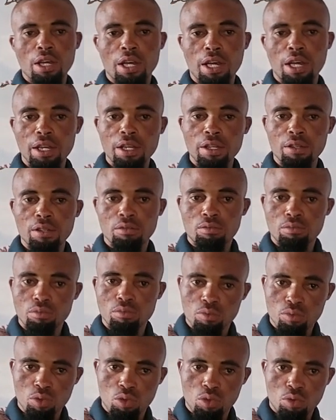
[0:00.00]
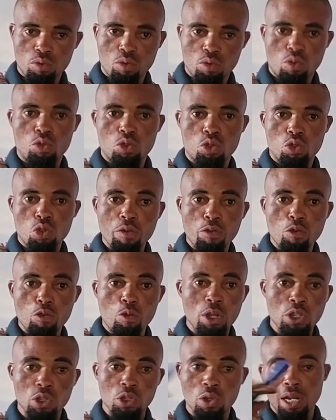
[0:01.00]
tough
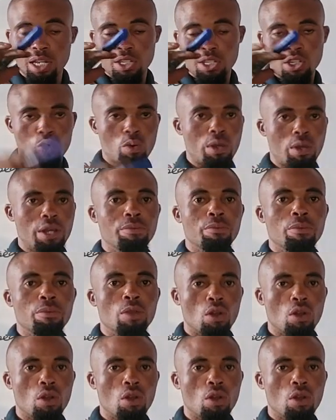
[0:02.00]
question, as it were,